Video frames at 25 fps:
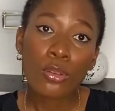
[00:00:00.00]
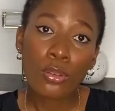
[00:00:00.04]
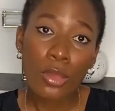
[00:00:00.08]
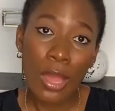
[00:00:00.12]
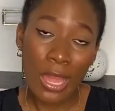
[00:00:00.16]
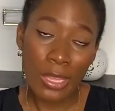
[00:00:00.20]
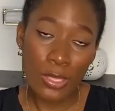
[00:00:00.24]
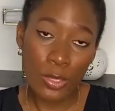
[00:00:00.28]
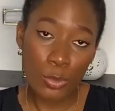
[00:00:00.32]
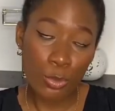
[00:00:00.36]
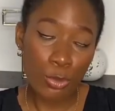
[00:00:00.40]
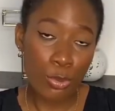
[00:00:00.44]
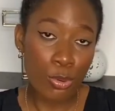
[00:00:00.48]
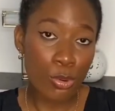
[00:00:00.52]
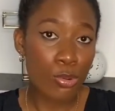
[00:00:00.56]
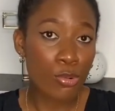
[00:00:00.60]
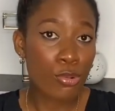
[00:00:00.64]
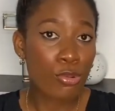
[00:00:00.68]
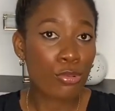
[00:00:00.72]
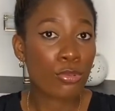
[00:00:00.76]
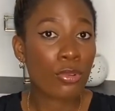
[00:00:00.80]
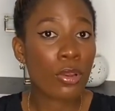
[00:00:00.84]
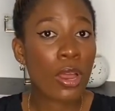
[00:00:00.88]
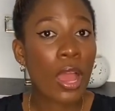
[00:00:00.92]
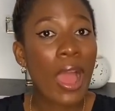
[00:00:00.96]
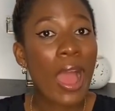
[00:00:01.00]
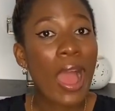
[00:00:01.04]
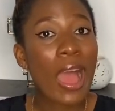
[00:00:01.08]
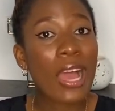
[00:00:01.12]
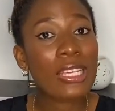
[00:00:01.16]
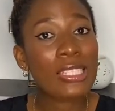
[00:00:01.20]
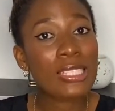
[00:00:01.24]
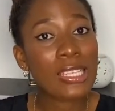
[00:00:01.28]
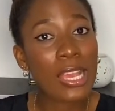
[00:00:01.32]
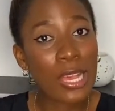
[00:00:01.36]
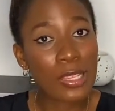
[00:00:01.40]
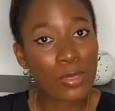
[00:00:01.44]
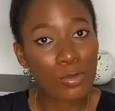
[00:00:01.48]
heartbroken
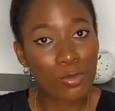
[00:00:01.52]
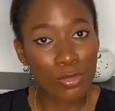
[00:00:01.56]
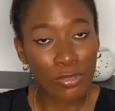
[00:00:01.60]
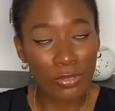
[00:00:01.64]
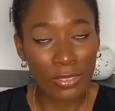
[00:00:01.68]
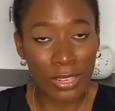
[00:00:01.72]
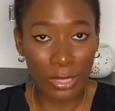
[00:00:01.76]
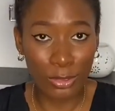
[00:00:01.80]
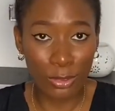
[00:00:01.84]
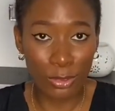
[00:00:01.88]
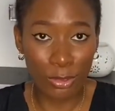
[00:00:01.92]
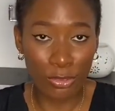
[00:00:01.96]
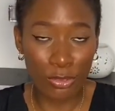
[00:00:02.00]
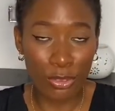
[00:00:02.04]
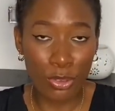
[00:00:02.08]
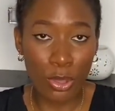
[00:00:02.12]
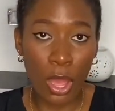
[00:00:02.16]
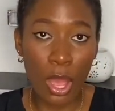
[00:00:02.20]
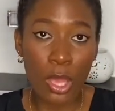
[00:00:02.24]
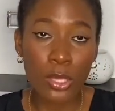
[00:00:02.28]
and she has moved out of your